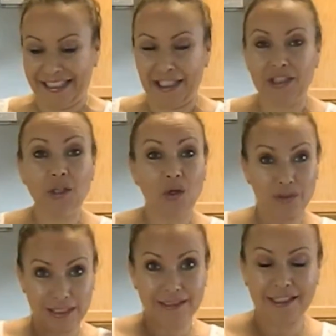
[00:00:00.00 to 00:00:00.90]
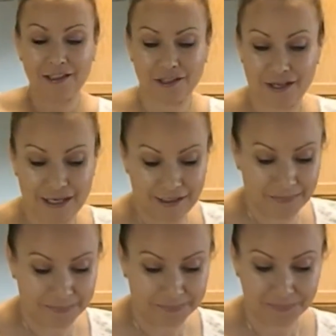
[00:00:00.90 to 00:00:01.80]
So let's get started.
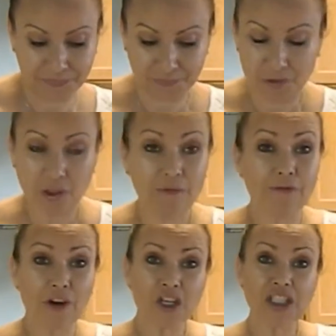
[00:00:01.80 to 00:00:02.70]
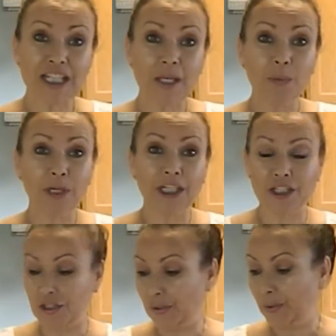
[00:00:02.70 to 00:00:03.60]
So first thing we're going
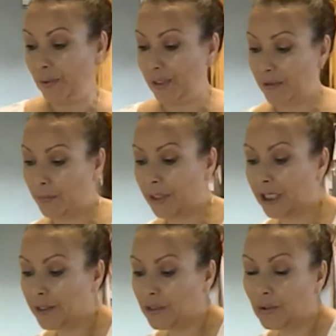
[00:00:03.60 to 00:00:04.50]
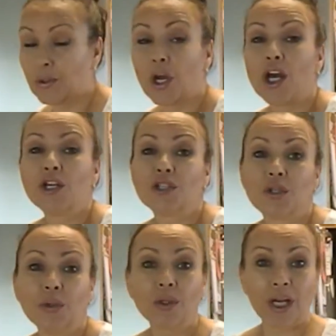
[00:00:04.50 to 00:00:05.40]
to do is we're going to do
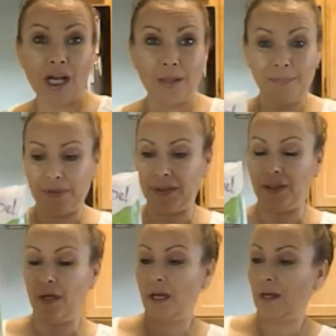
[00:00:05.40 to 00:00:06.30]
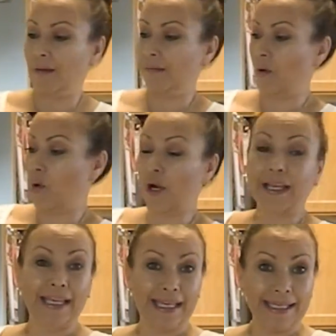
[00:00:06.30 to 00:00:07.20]
2 cups of
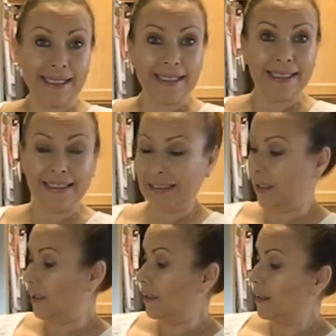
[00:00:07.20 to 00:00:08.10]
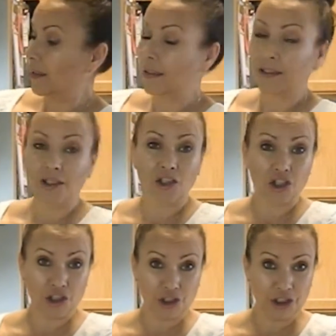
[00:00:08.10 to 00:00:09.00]
organic
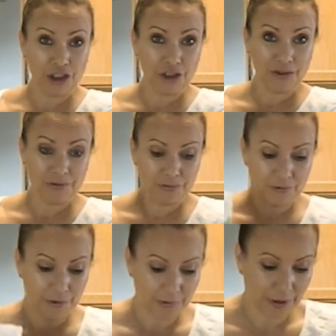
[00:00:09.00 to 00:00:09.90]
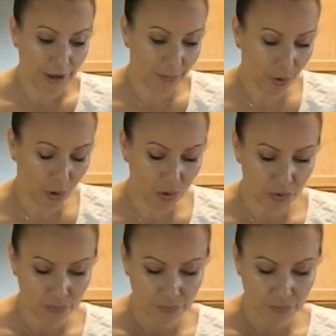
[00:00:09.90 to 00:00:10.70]
sugar in a bowl.